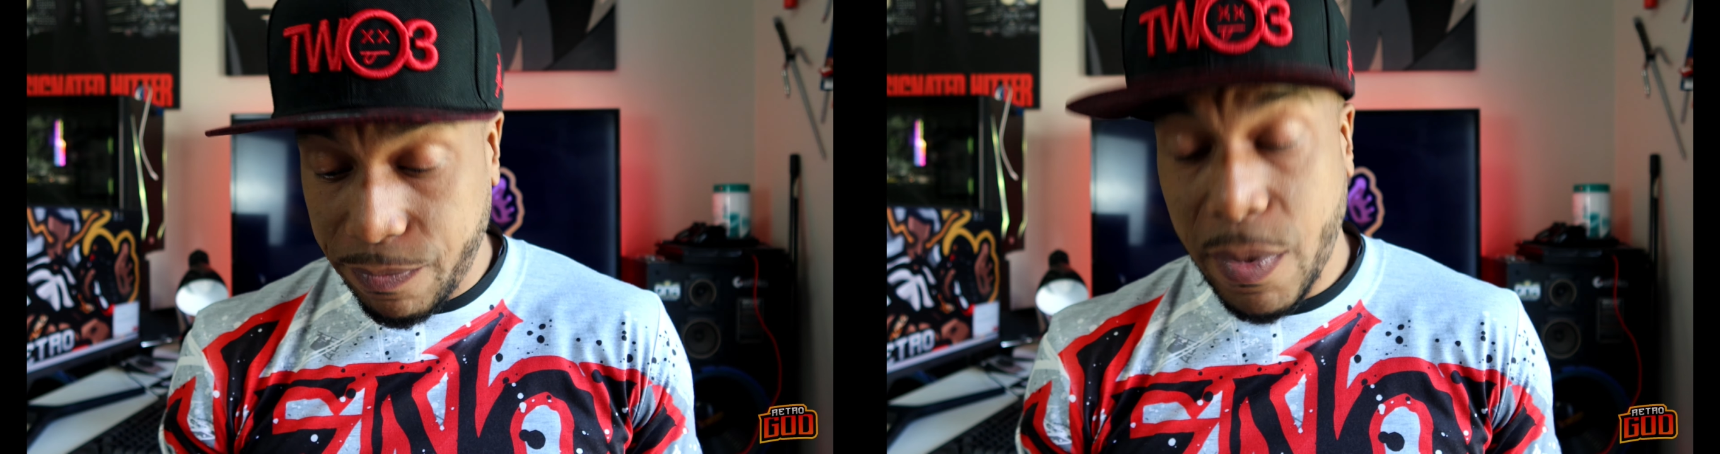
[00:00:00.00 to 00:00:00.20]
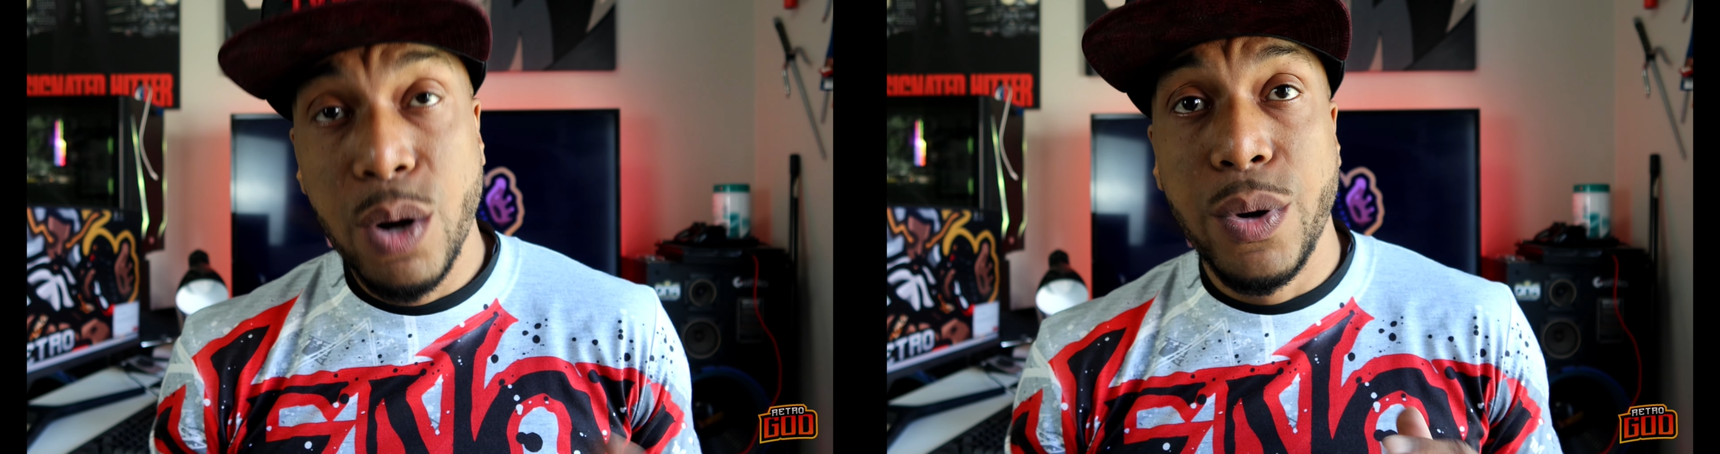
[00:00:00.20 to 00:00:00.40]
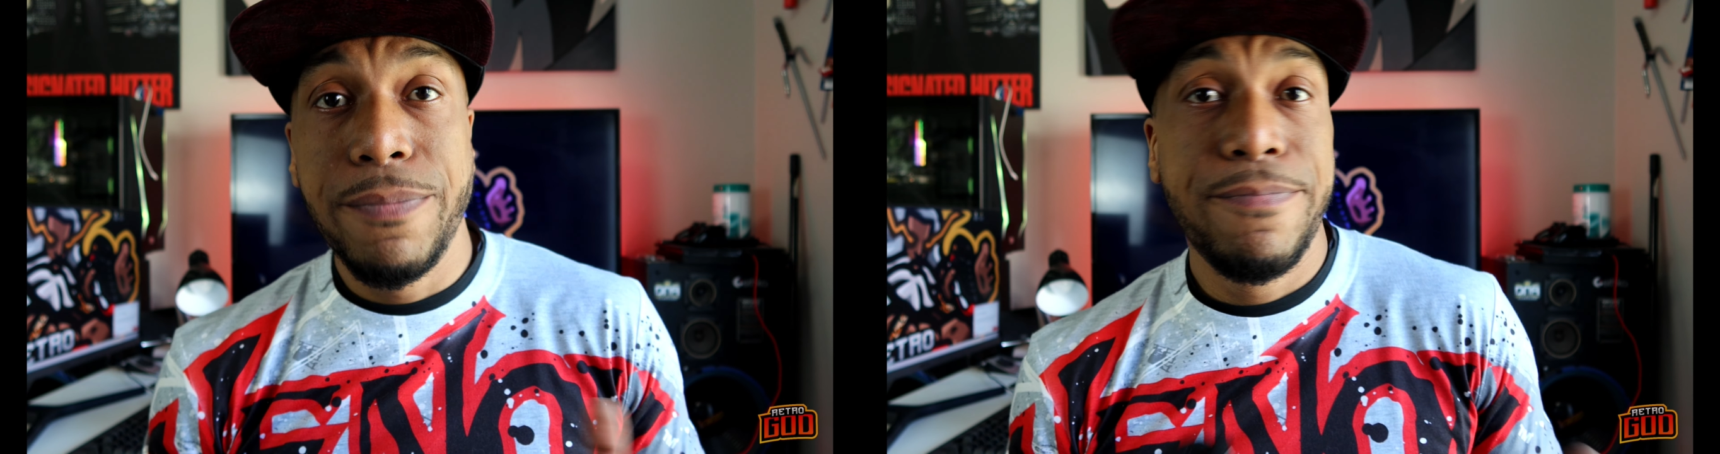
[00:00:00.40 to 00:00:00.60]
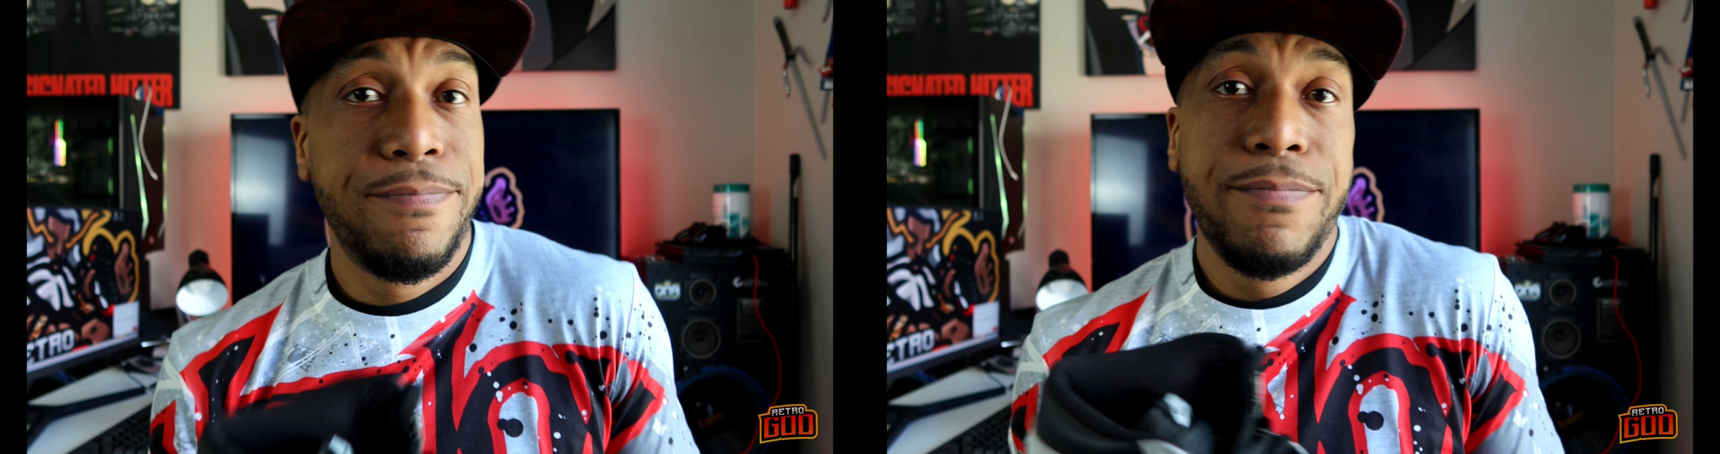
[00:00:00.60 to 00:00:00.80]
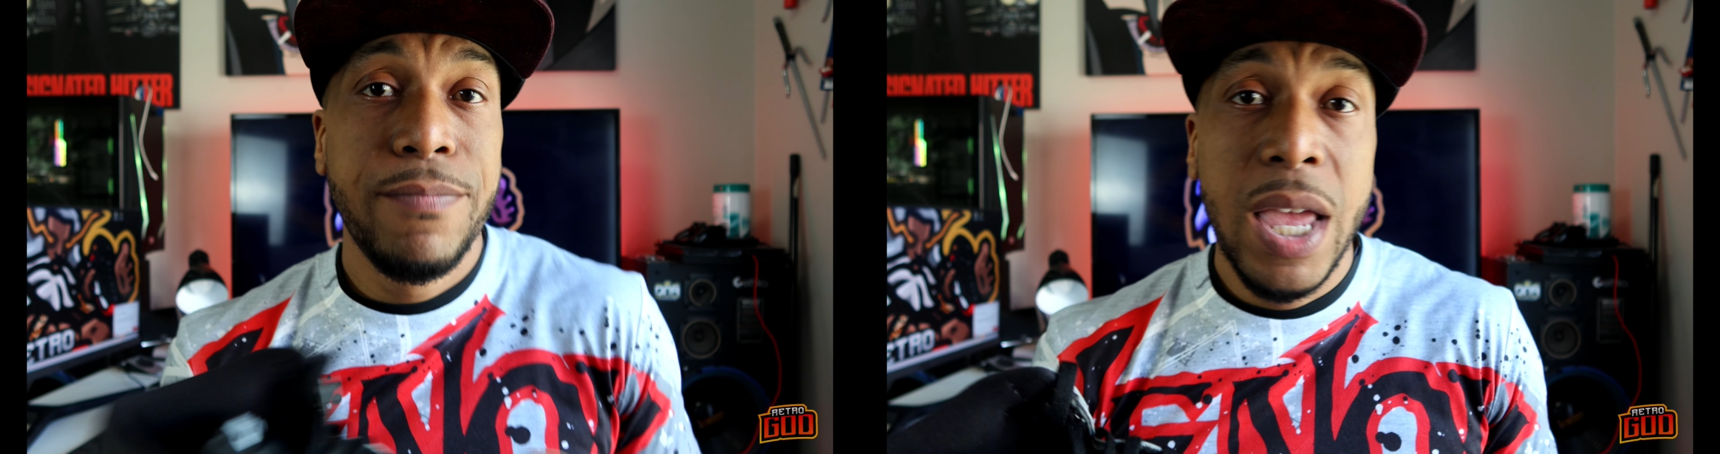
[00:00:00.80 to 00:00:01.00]
I knew it.
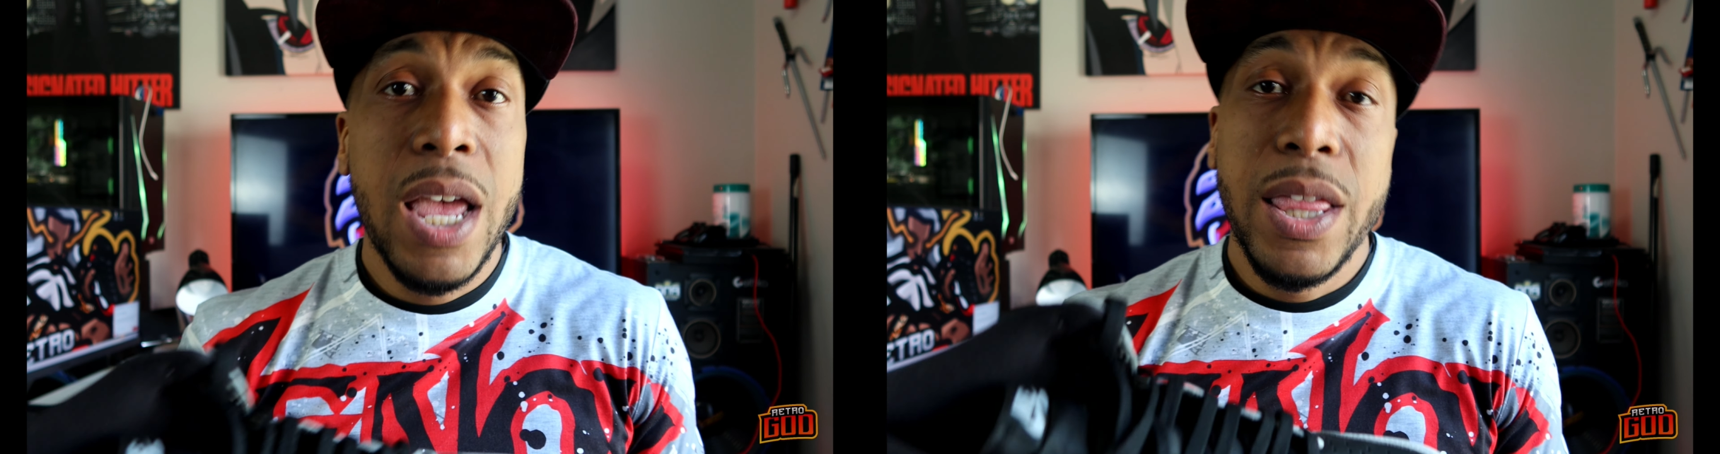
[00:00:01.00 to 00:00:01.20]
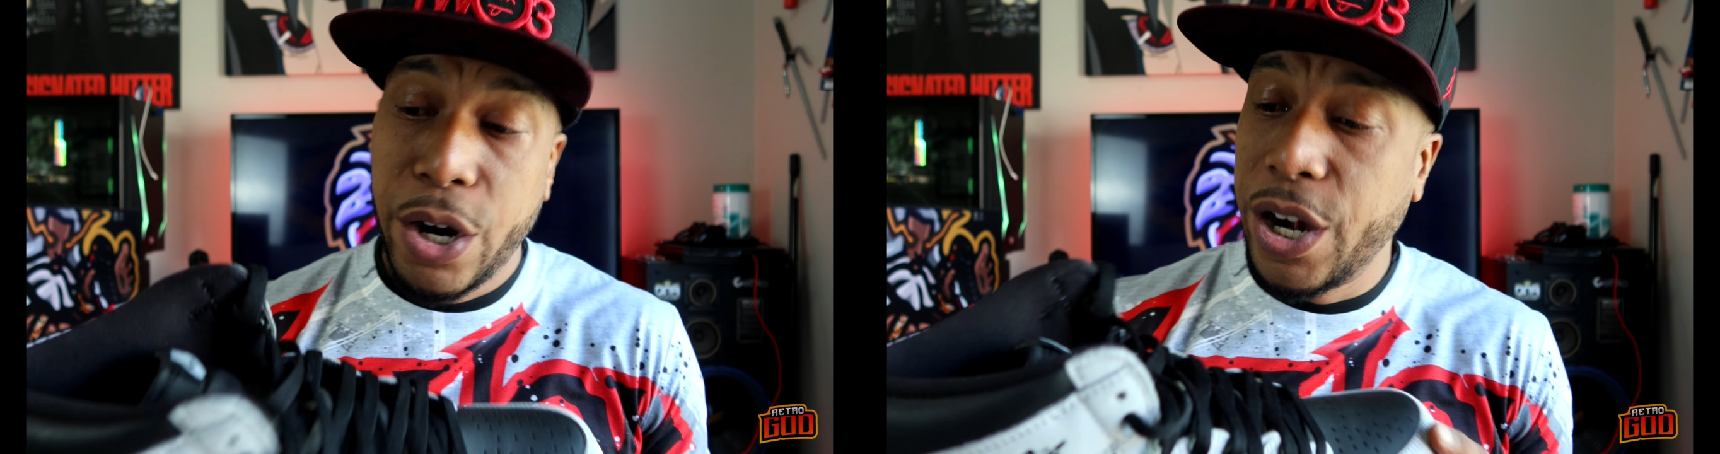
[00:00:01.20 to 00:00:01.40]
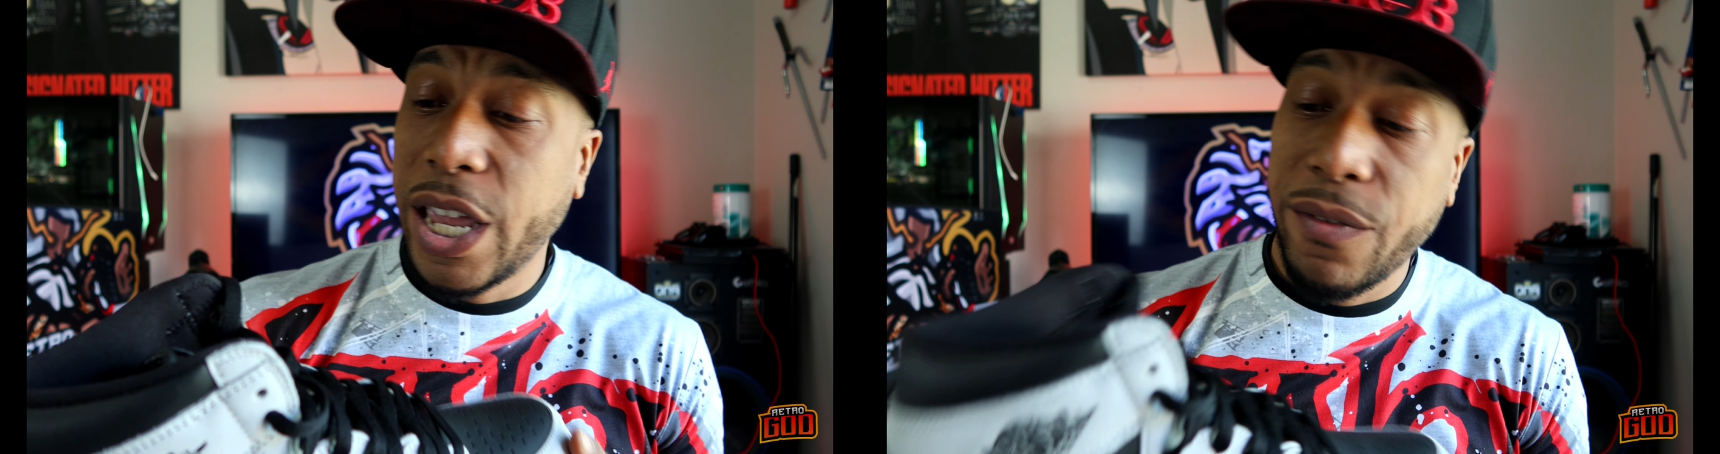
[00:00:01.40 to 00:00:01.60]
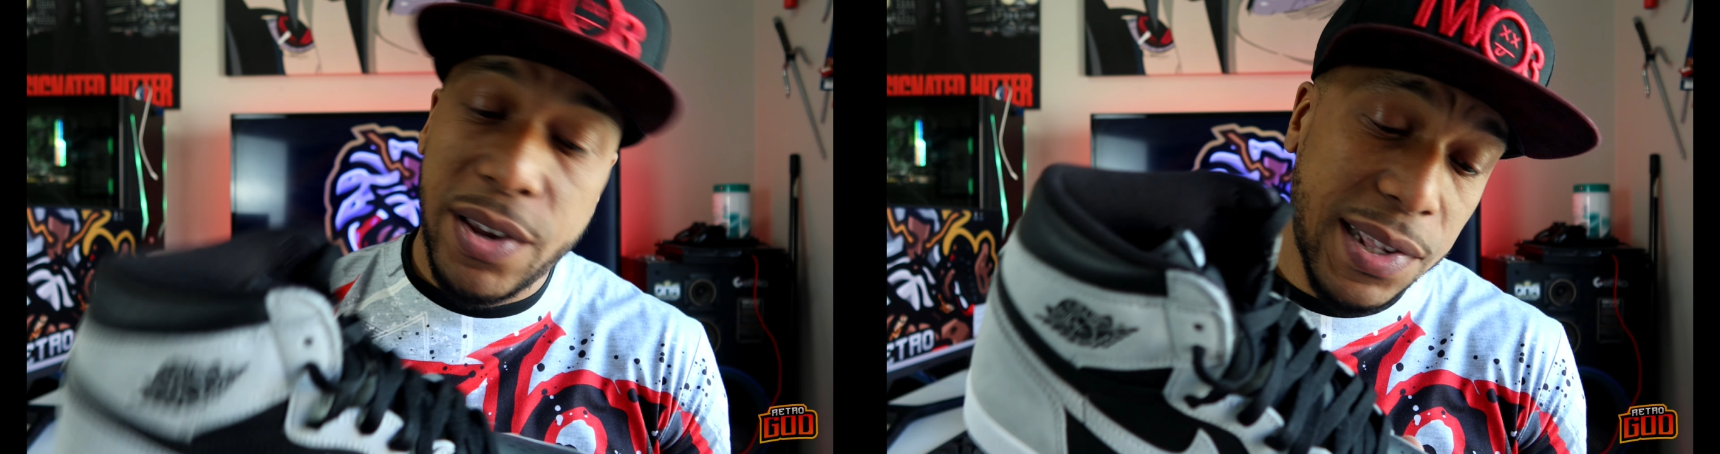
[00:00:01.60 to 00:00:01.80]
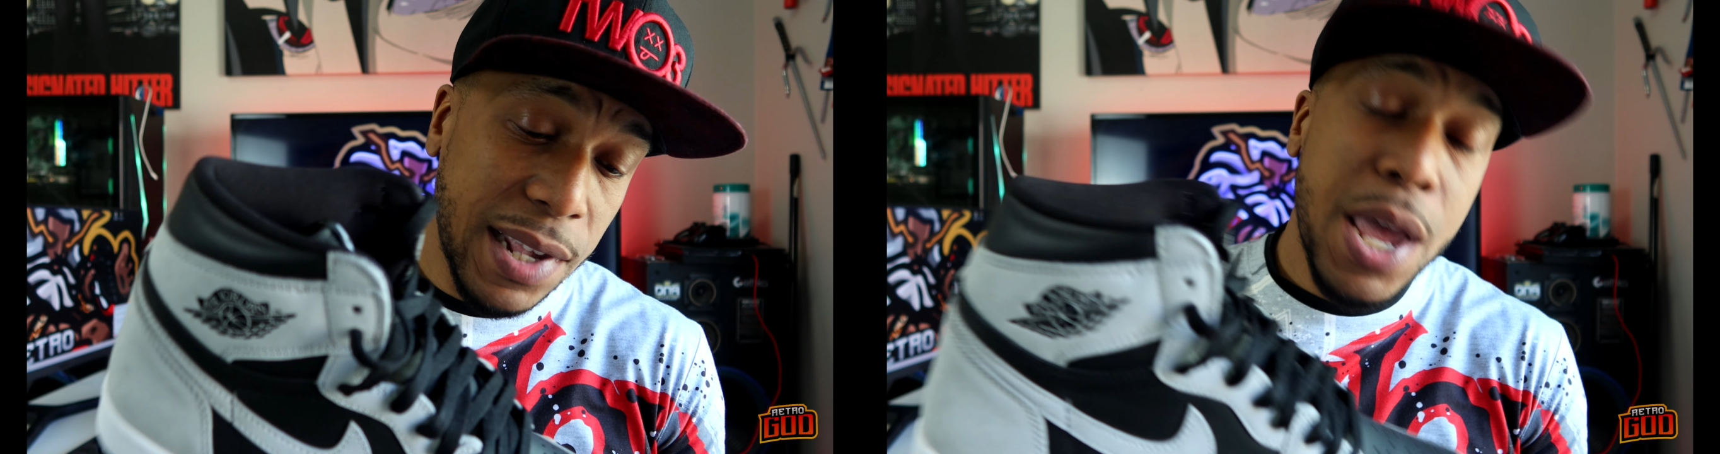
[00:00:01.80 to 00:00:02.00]
They're gonna give
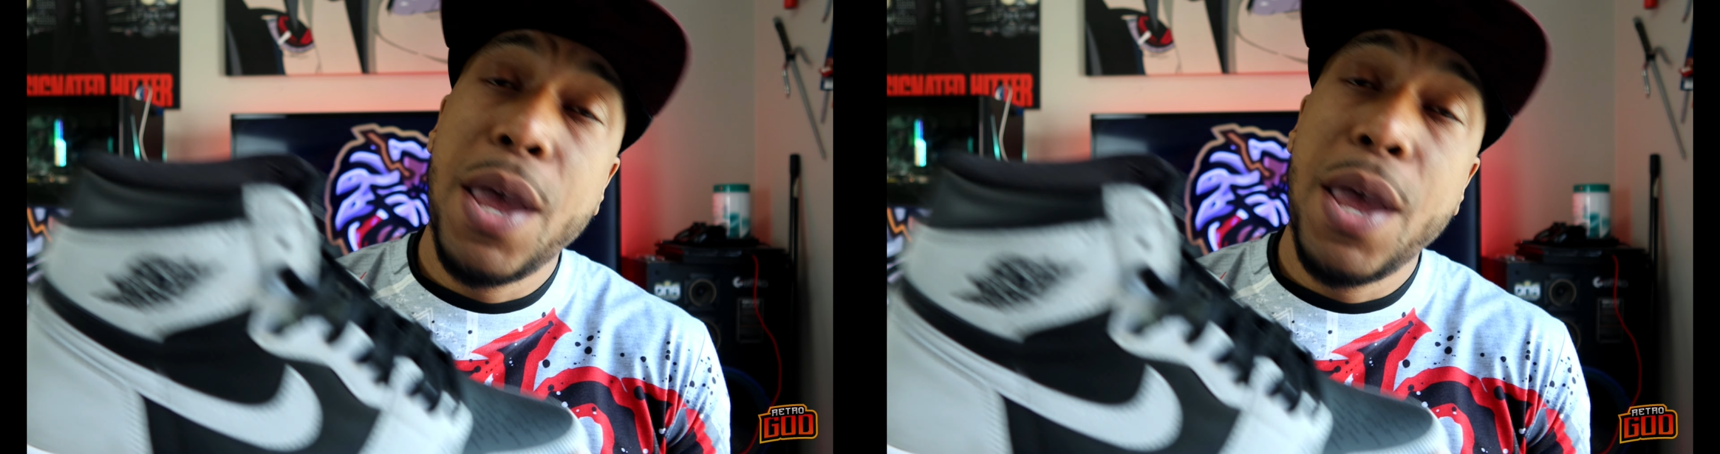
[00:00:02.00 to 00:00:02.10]
us